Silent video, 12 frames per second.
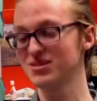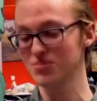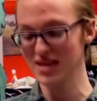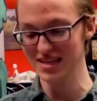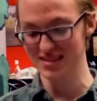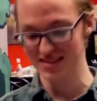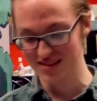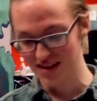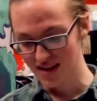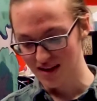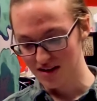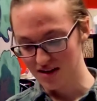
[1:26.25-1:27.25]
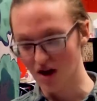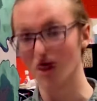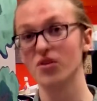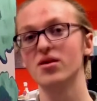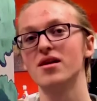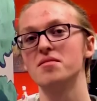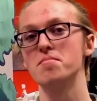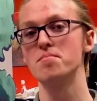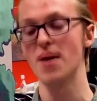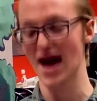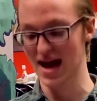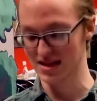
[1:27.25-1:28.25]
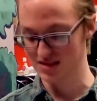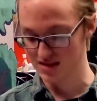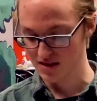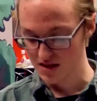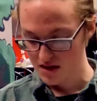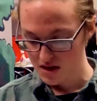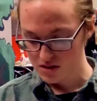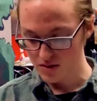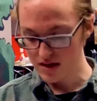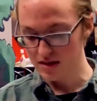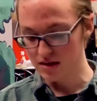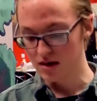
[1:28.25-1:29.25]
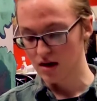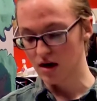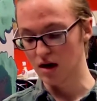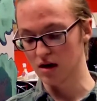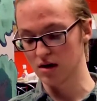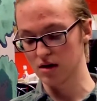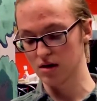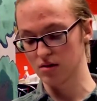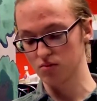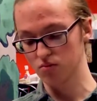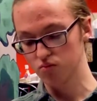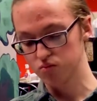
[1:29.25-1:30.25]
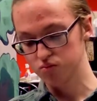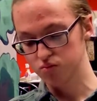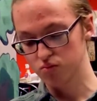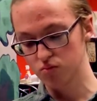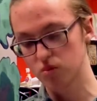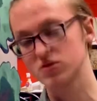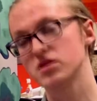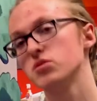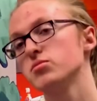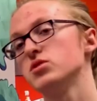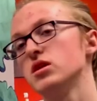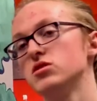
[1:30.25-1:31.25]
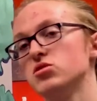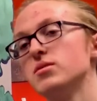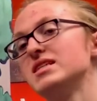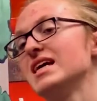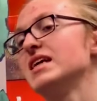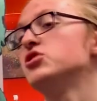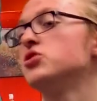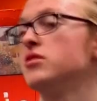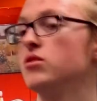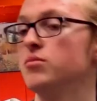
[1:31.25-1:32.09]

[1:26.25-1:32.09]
piece called Mask. So, Aidan, what's the instrumentation of your